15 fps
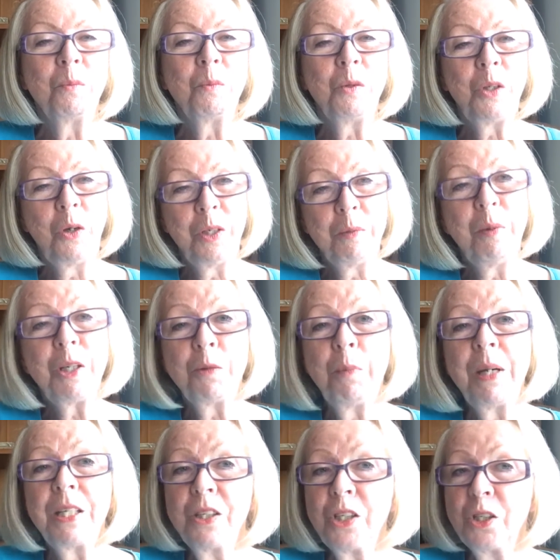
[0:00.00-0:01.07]
So it's much
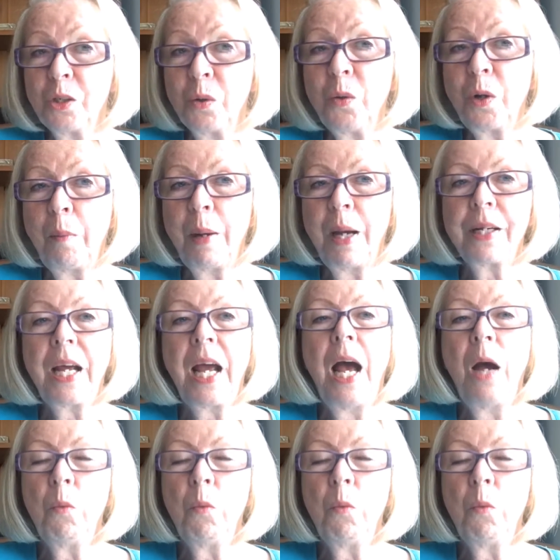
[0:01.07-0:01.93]
better to talk about it.